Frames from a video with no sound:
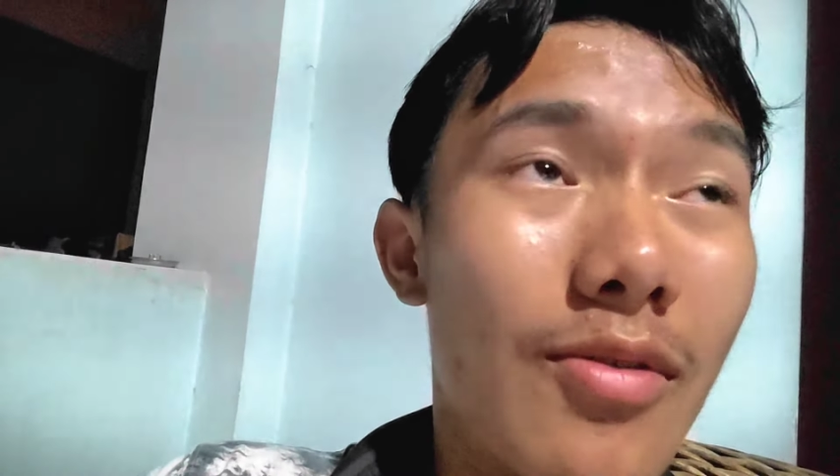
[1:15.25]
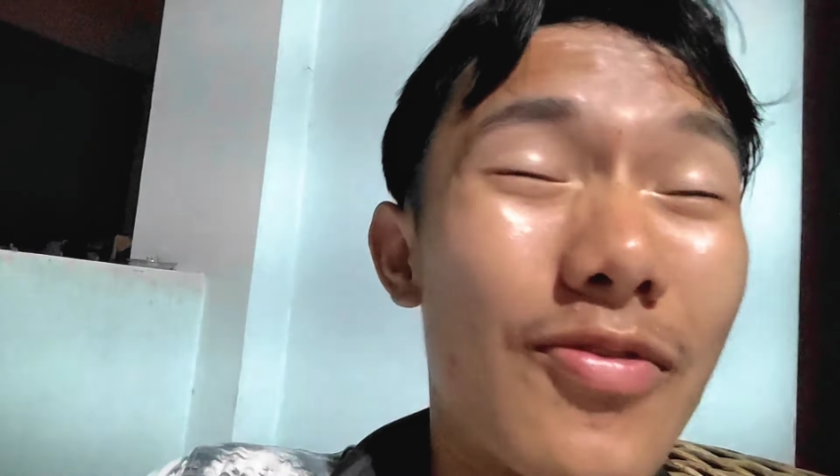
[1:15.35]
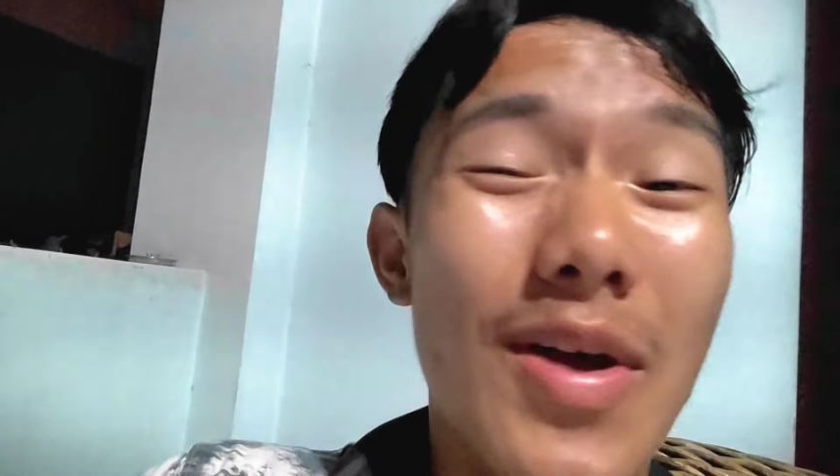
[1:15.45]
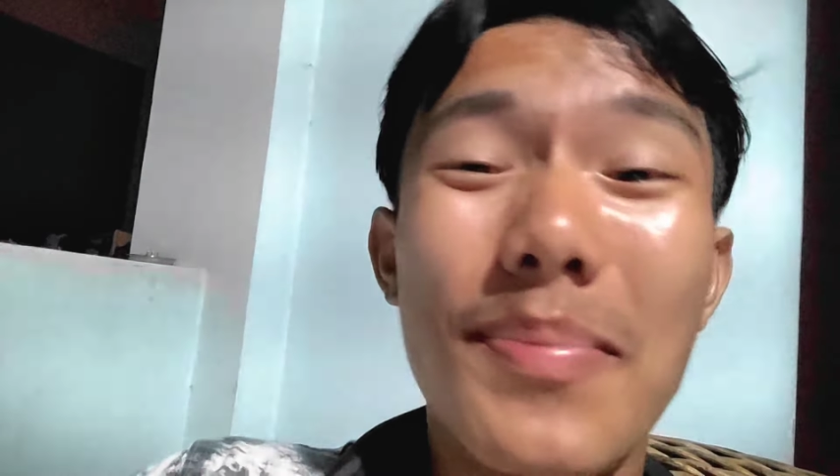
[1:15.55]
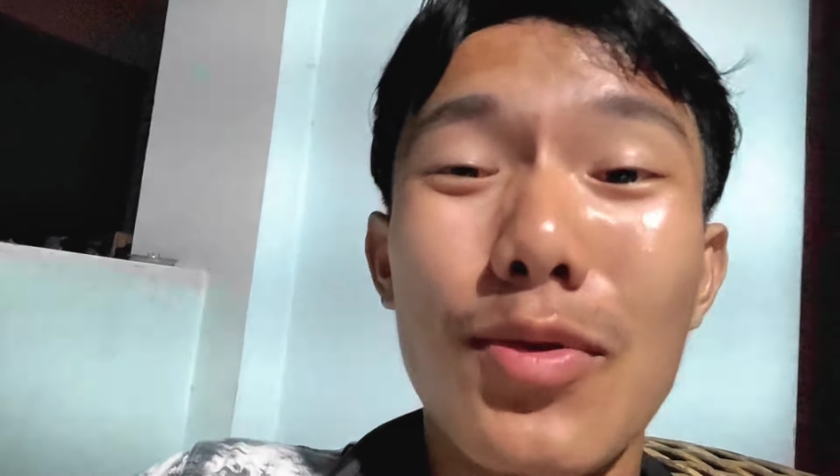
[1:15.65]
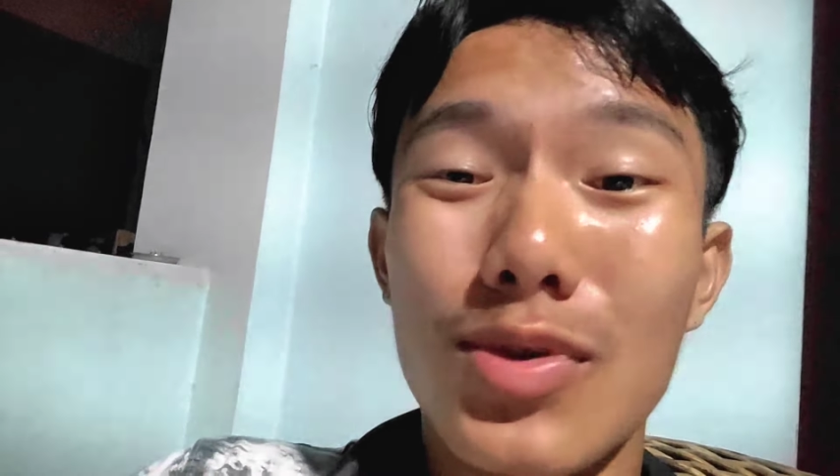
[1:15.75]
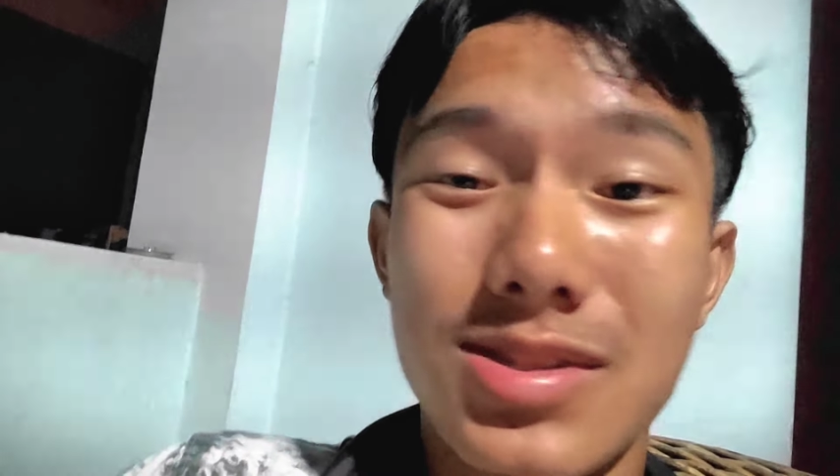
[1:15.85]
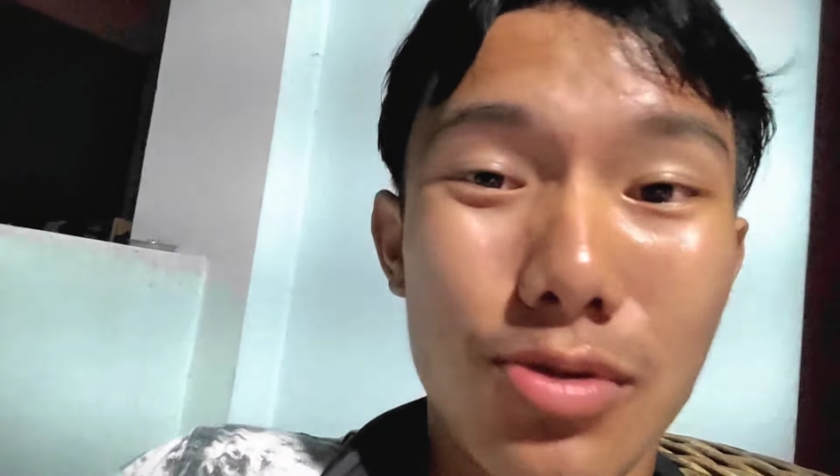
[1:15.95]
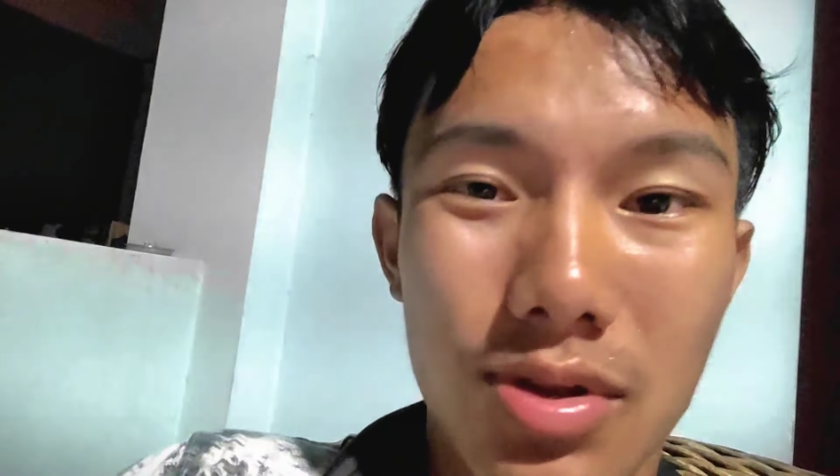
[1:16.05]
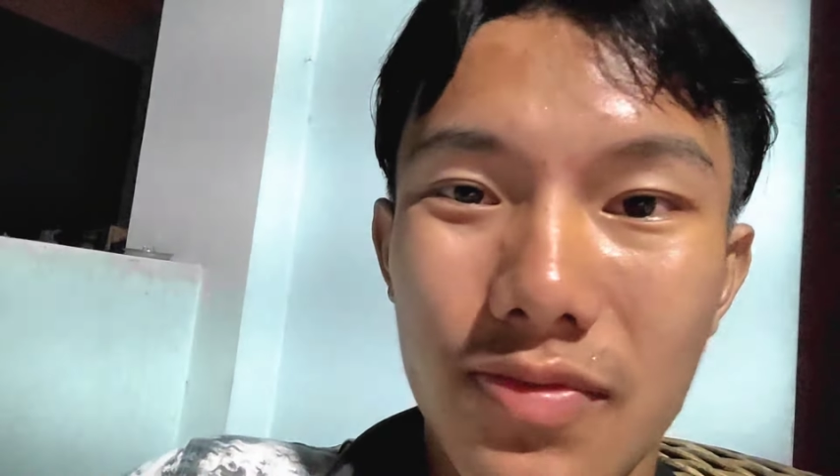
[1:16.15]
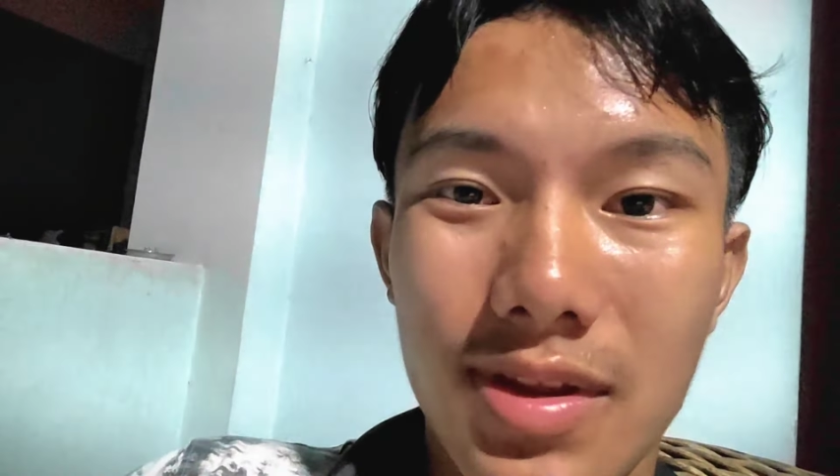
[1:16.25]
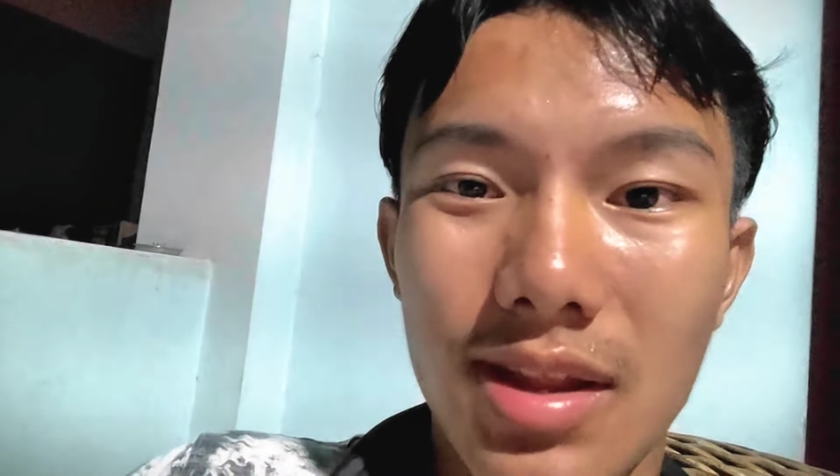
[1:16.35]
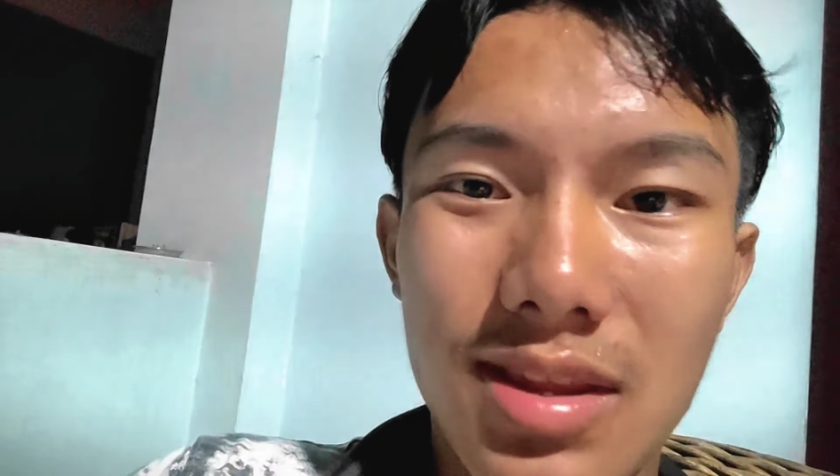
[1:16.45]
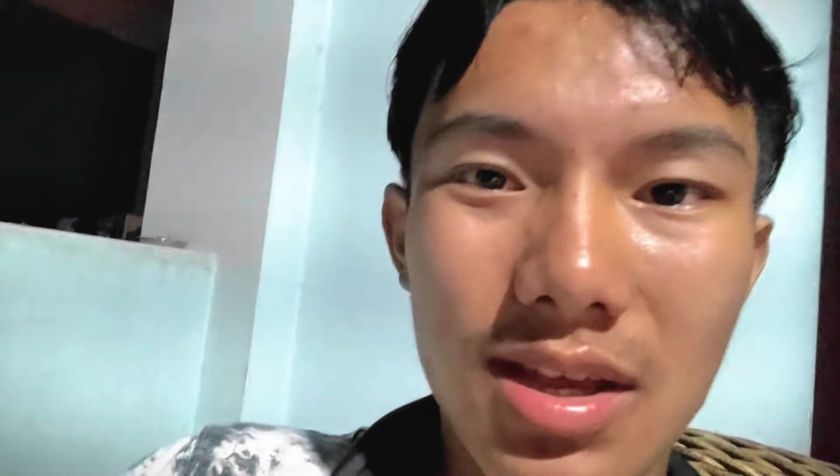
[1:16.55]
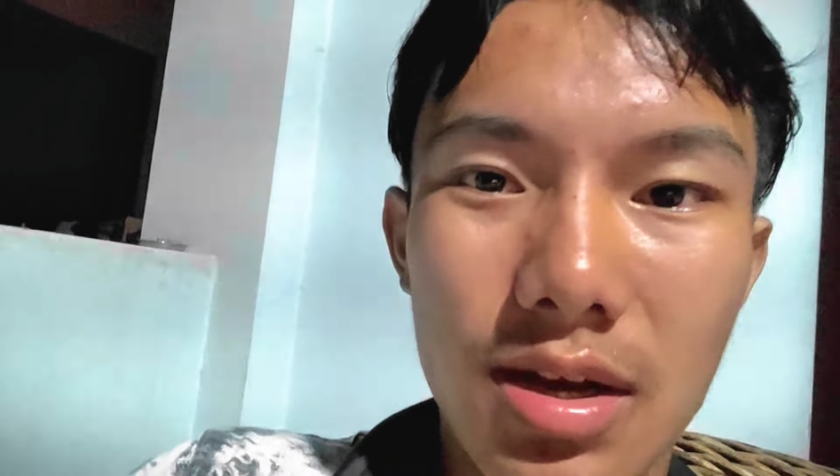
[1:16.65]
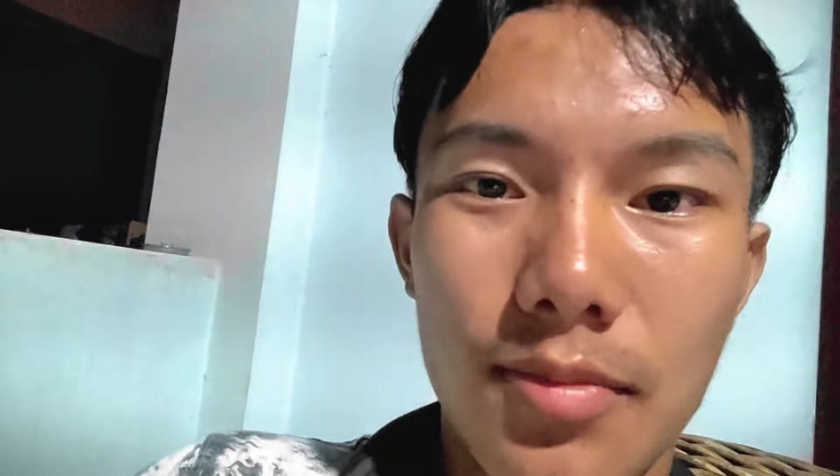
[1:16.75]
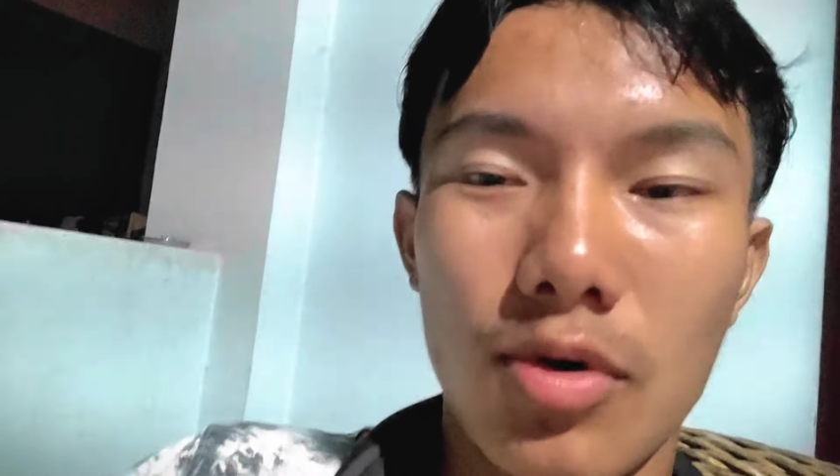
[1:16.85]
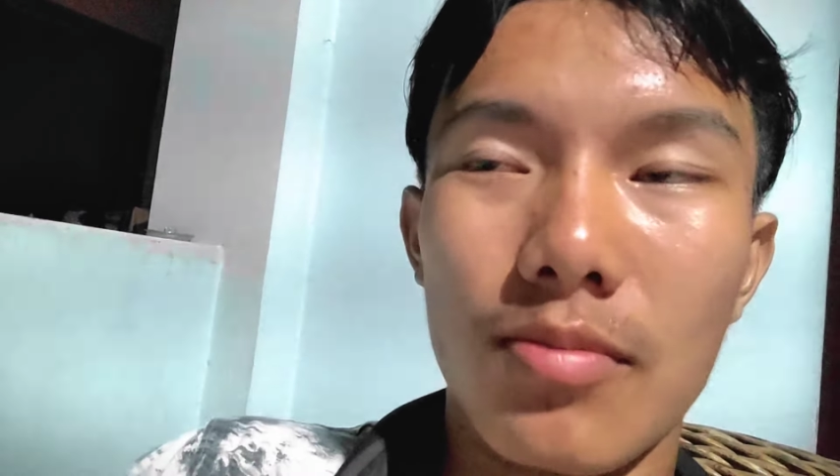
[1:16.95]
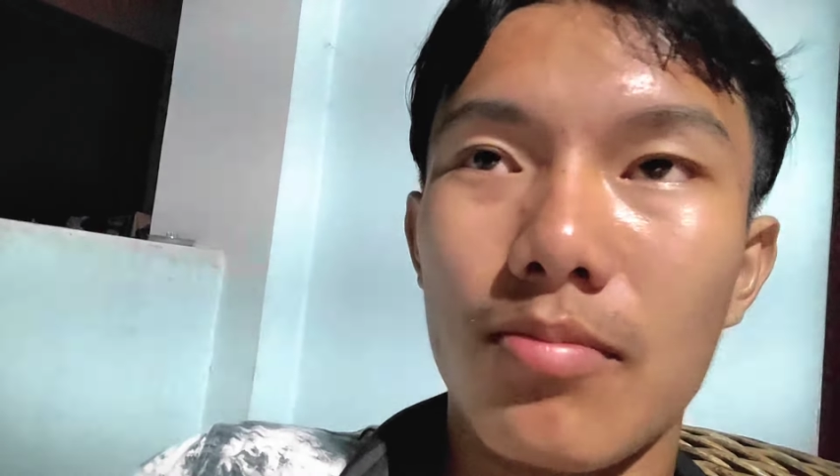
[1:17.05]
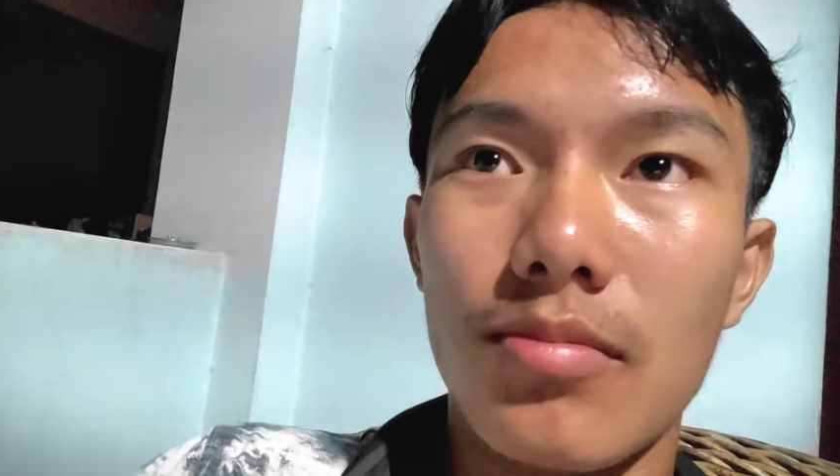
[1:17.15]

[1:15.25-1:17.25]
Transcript: fapping was not even a thing anymore